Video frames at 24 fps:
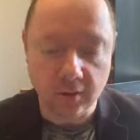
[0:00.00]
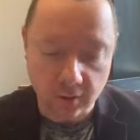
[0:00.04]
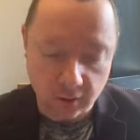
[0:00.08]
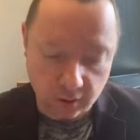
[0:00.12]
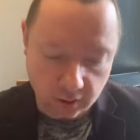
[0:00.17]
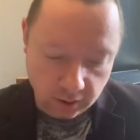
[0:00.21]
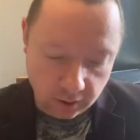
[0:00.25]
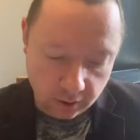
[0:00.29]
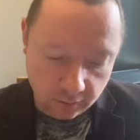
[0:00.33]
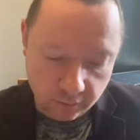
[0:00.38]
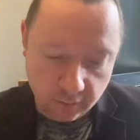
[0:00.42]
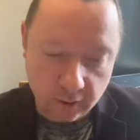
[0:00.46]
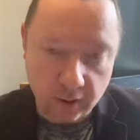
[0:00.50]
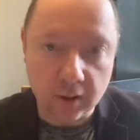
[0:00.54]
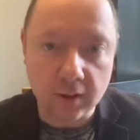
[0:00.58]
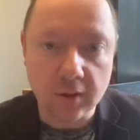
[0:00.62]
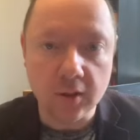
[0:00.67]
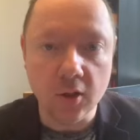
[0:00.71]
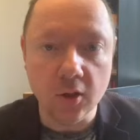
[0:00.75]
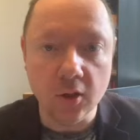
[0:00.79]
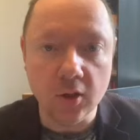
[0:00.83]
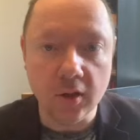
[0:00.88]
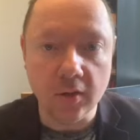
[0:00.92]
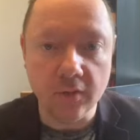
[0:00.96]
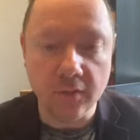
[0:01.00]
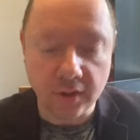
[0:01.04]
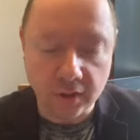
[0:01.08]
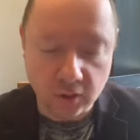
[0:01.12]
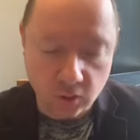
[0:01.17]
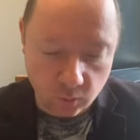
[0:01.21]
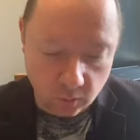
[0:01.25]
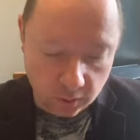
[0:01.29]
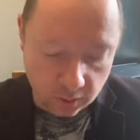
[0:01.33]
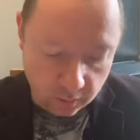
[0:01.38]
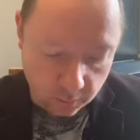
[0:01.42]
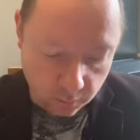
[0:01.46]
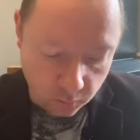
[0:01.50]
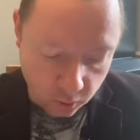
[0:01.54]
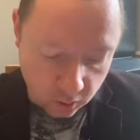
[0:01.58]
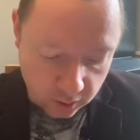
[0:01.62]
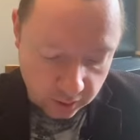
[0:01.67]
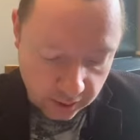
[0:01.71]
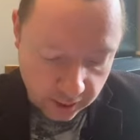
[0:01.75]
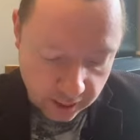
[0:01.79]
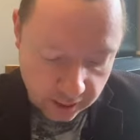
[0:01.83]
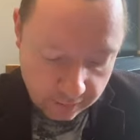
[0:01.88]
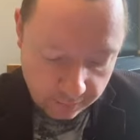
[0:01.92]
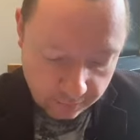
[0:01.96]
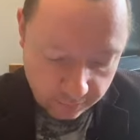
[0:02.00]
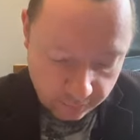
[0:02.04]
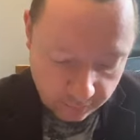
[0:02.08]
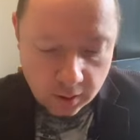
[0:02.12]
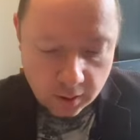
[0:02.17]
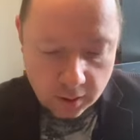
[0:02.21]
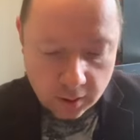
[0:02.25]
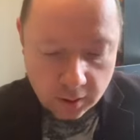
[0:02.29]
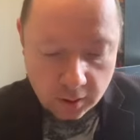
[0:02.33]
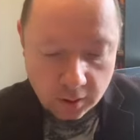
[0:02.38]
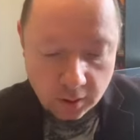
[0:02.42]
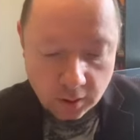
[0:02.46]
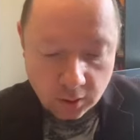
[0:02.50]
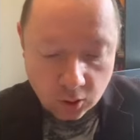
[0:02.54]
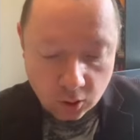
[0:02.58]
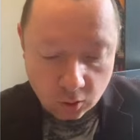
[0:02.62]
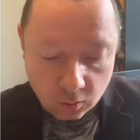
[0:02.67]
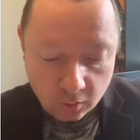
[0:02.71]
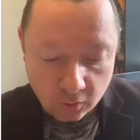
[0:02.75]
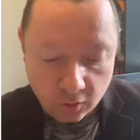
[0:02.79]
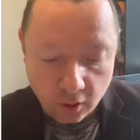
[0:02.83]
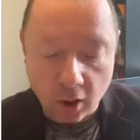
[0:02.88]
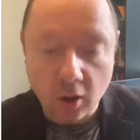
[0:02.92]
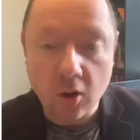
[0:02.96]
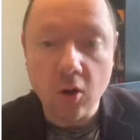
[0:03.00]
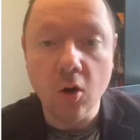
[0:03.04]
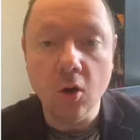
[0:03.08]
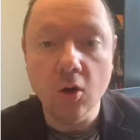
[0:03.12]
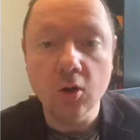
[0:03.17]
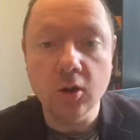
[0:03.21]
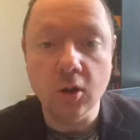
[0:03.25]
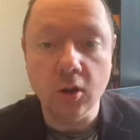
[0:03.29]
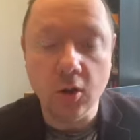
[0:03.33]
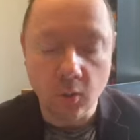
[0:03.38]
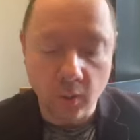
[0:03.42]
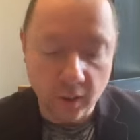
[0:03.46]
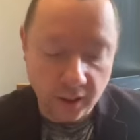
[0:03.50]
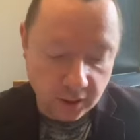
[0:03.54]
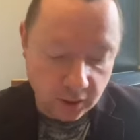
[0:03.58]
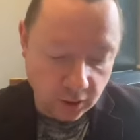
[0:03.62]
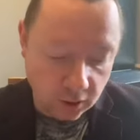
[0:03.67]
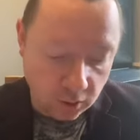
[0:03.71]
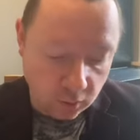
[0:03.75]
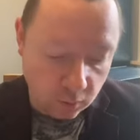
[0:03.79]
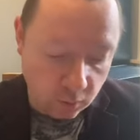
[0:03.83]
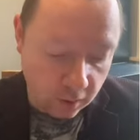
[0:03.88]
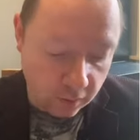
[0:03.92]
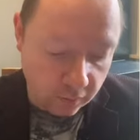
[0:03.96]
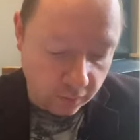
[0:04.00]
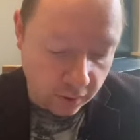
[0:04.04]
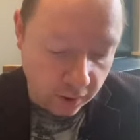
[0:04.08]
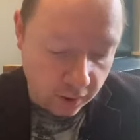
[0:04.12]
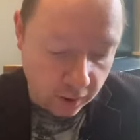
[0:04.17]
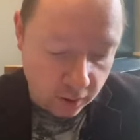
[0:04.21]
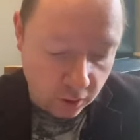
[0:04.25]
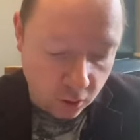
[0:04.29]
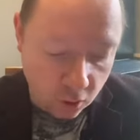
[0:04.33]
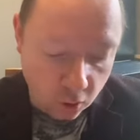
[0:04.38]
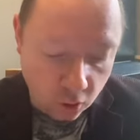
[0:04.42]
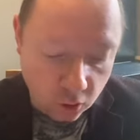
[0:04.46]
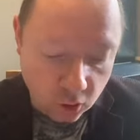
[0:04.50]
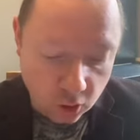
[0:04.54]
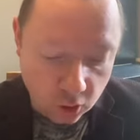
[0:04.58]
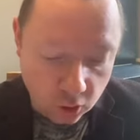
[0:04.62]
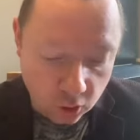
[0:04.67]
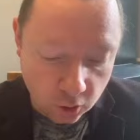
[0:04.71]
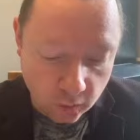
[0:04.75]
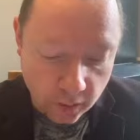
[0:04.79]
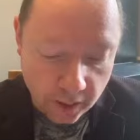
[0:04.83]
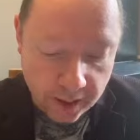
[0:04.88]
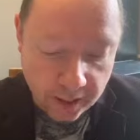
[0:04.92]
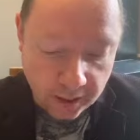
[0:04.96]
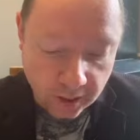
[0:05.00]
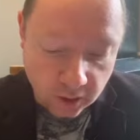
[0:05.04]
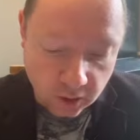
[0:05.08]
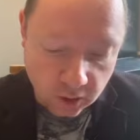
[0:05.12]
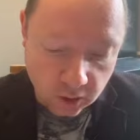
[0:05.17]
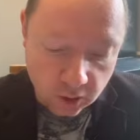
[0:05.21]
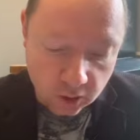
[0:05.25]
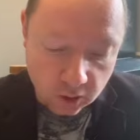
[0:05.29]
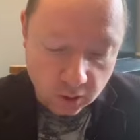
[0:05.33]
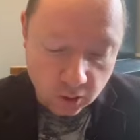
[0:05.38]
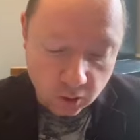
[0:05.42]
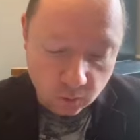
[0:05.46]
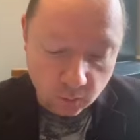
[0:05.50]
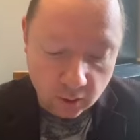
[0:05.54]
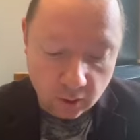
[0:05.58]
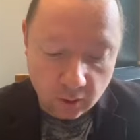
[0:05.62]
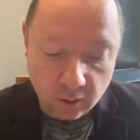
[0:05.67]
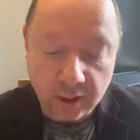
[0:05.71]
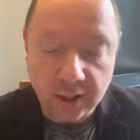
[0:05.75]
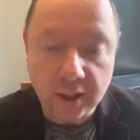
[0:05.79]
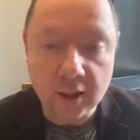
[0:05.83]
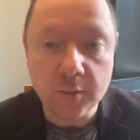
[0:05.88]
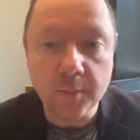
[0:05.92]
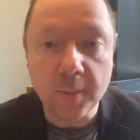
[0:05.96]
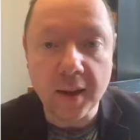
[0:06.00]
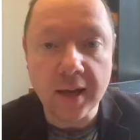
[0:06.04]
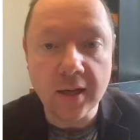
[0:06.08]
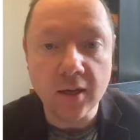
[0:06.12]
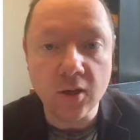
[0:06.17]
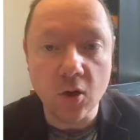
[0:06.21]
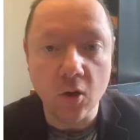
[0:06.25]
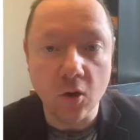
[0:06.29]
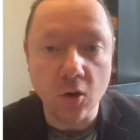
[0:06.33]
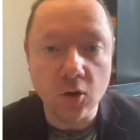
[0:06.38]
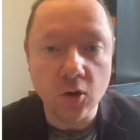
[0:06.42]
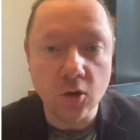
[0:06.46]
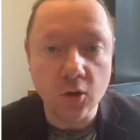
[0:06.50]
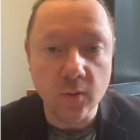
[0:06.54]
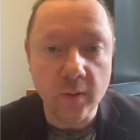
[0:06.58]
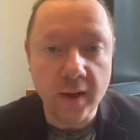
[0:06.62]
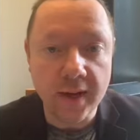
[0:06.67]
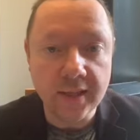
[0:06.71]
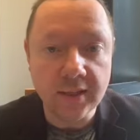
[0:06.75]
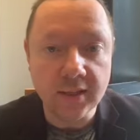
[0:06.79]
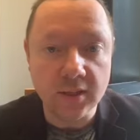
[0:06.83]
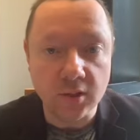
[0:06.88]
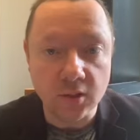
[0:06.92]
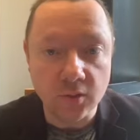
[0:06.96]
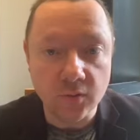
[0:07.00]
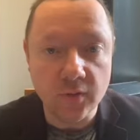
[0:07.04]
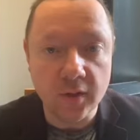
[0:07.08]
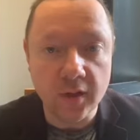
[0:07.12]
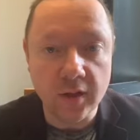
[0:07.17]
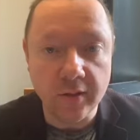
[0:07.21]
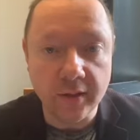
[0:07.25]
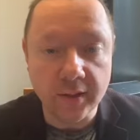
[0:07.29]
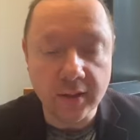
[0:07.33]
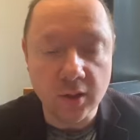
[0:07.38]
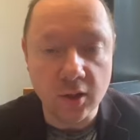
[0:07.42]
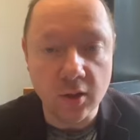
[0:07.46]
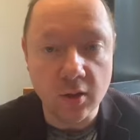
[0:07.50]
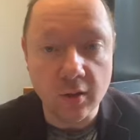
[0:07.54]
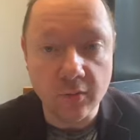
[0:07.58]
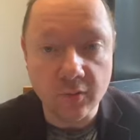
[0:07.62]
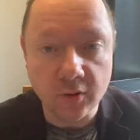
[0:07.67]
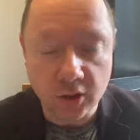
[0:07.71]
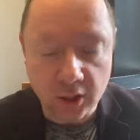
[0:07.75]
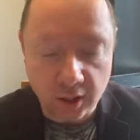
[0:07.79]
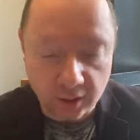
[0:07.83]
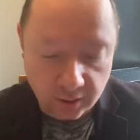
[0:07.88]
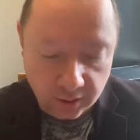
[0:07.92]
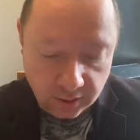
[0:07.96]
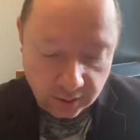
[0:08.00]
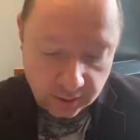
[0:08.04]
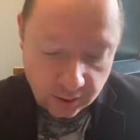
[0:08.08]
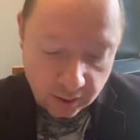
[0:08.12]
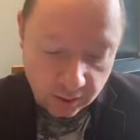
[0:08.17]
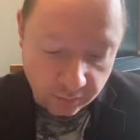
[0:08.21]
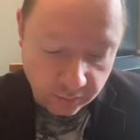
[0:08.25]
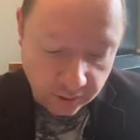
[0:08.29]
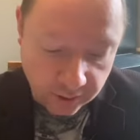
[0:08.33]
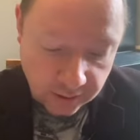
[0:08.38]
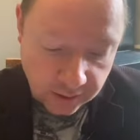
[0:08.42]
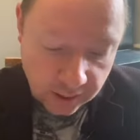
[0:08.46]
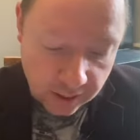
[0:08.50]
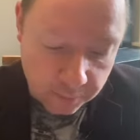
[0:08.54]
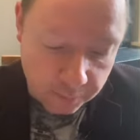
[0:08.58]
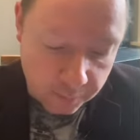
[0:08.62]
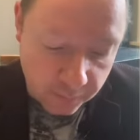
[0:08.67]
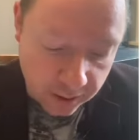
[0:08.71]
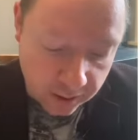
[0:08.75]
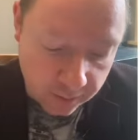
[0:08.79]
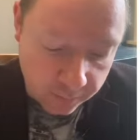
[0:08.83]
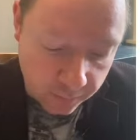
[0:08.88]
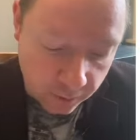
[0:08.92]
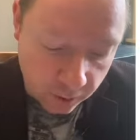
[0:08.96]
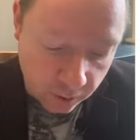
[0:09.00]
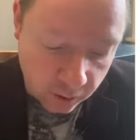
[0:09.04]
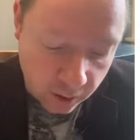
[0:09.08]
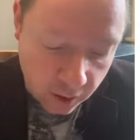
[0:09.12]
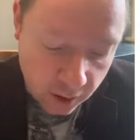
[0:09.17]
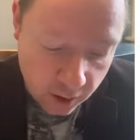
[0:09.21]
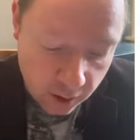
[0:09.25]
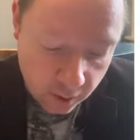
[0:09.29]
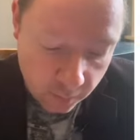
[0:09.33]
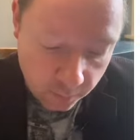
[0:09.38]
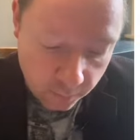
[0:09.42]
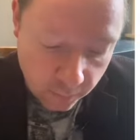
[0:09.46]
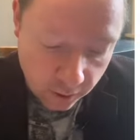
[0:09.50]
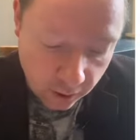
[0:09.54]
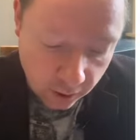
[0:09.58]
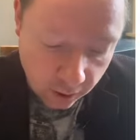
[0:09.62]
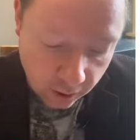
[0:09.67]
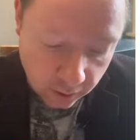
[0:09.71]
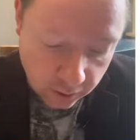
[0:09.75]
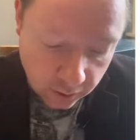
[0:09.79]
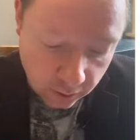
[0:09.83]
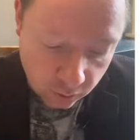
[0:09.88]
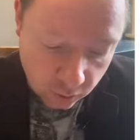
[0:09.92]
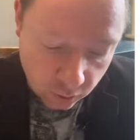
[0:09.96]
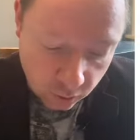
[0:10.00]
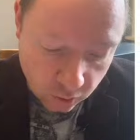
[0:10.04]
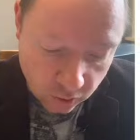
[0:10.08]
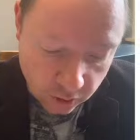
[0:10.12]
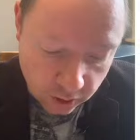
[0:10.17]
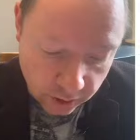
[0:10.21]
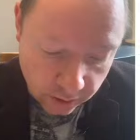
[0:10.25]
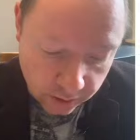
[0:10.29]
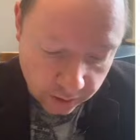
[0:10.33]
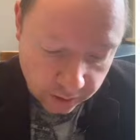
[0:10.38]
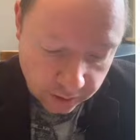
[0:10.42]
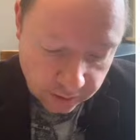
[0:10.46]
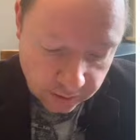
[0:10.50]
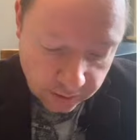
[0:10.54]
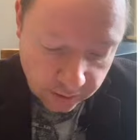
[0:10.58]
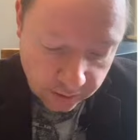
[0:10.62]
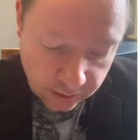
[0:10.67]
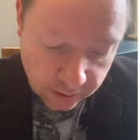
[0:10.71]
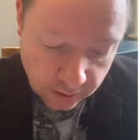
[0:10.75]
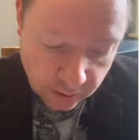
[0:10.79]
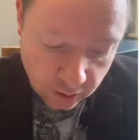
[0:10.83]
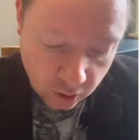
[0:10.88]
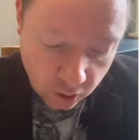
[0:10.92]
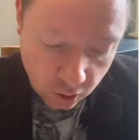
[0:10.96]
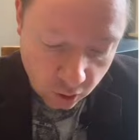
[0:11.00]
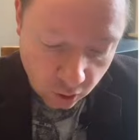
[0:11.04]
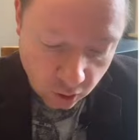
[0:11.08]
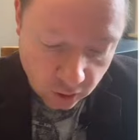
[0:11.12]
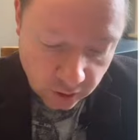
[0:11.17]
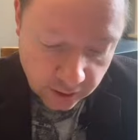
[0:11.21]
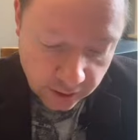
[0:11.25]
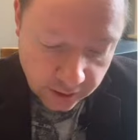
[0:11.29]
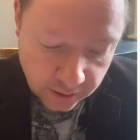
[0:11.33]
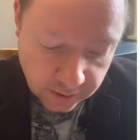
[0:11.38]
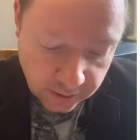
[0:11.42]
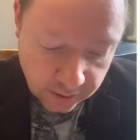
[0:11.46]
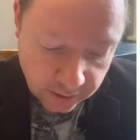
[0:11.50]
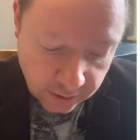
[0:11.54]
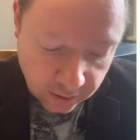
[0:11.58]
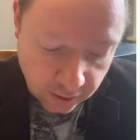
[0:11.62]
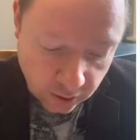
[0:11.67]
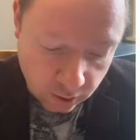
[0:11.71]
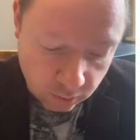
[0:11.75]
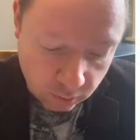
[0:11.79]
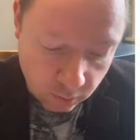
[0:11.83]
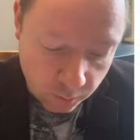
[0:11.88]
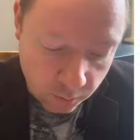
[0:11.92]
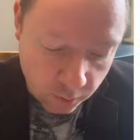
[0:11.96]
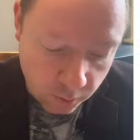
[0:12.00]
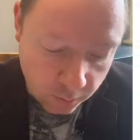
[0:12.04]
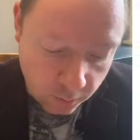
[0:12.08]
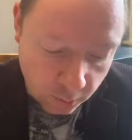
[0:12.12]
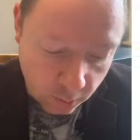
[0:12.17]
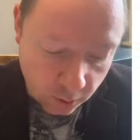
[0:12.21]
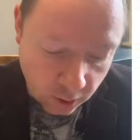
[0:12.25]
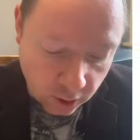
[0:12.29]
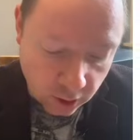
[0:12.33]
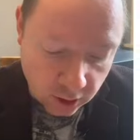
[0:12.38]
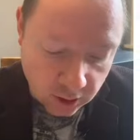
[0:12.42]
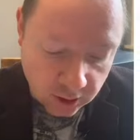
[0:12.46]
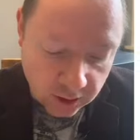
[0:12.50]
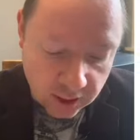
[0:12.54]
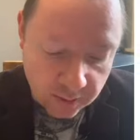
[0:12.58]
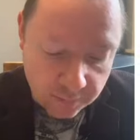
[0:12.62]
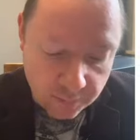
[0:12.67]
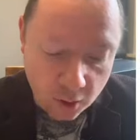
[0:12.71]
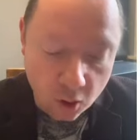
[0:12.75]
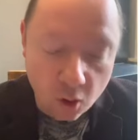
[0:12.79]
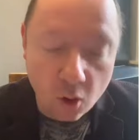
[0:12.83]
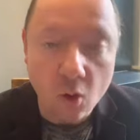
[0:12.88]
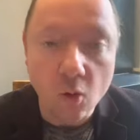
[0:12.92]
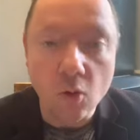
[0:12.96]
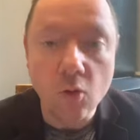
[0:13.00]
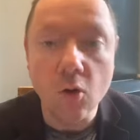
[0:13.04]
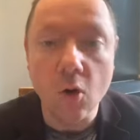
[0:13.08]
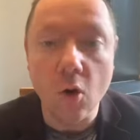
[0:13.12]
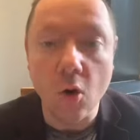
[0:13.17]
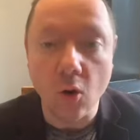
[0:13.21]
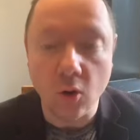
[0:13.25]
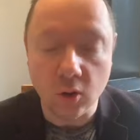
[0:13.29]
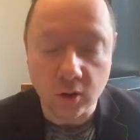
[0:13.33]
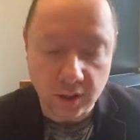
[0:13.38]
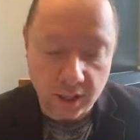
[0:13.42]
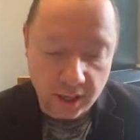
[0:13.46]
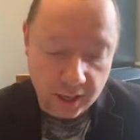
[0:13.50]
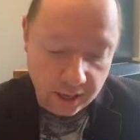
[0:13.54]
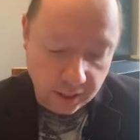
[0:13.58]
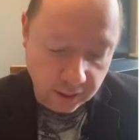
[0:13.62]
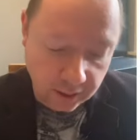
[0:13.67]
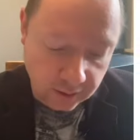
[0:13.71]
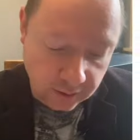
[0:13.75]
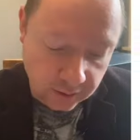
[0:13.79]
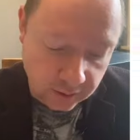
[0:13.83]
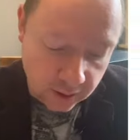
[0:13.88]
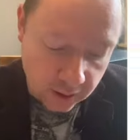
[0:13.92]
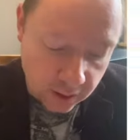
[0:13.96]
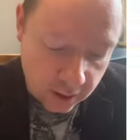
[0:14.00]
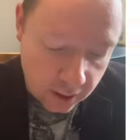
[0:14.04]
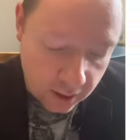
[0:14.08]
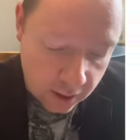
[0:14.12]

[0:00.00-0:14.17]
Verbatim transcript: Let's have a look at this one in more depth. So we've got a cos equation with a cos 2x, so we're going to expand cos 2x, and there's 3 ways to do it. I've checked this out of exam paper, but you'll notice the right hand side has a cos x in it, so we probably want to just keep it all cos x.